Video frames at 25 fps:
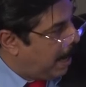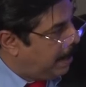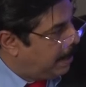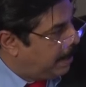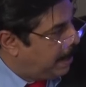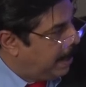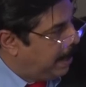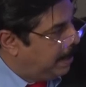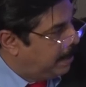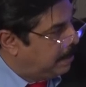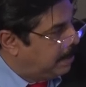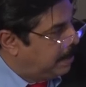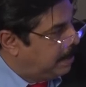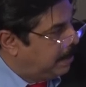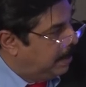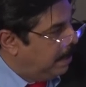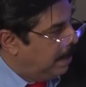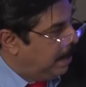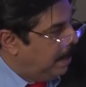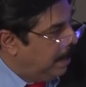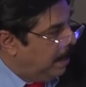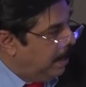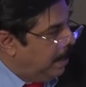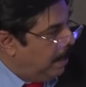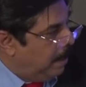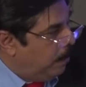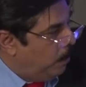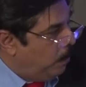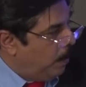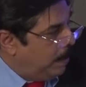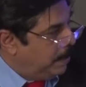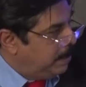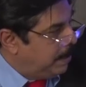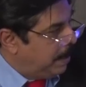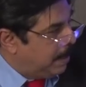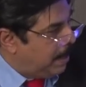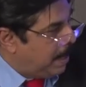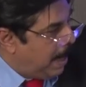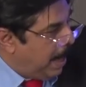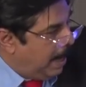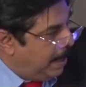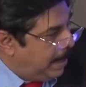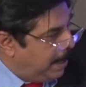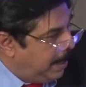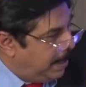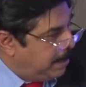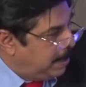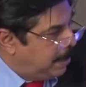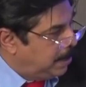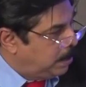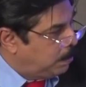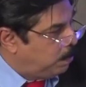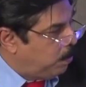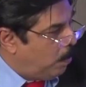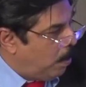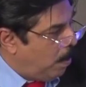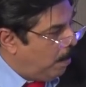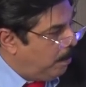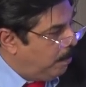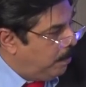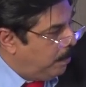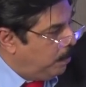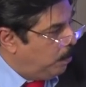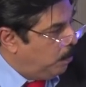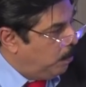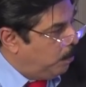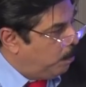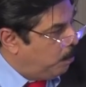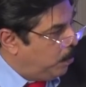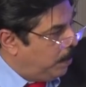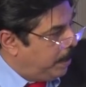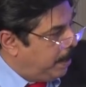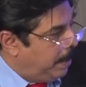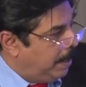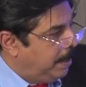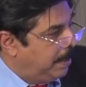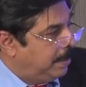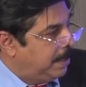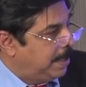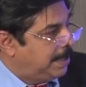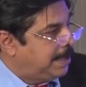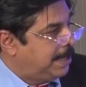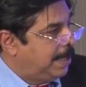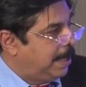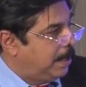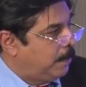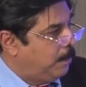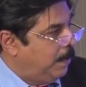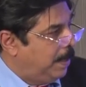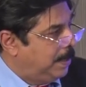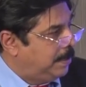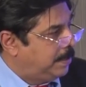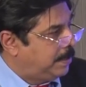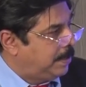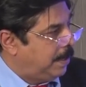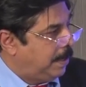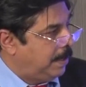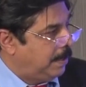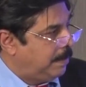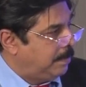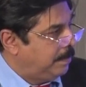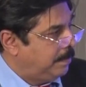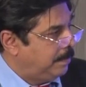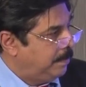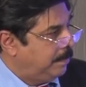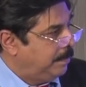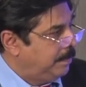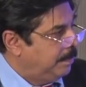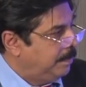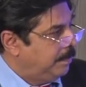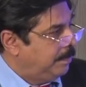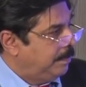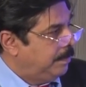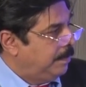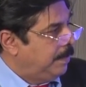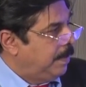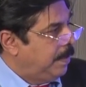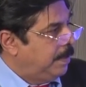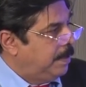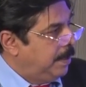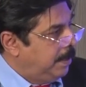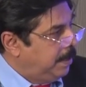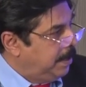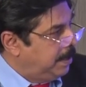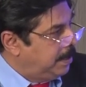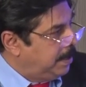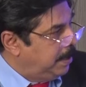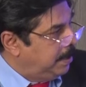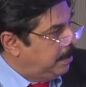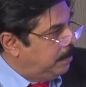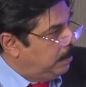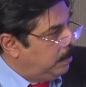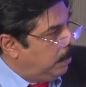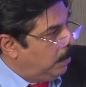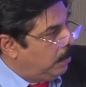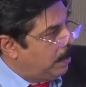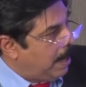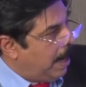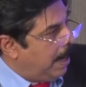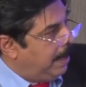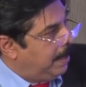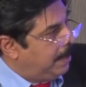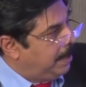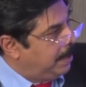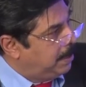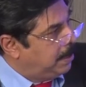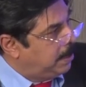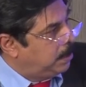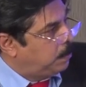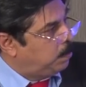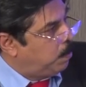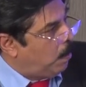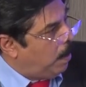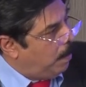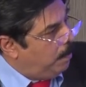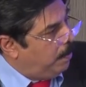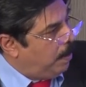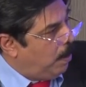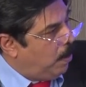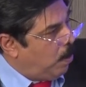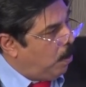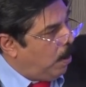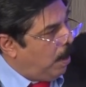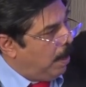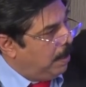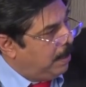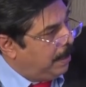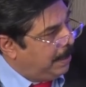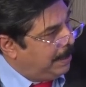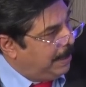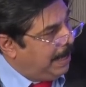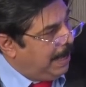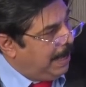cartridge. Once the cartridge is formed, you put it in the sequencer. See, this is the cartridge is formed. Now all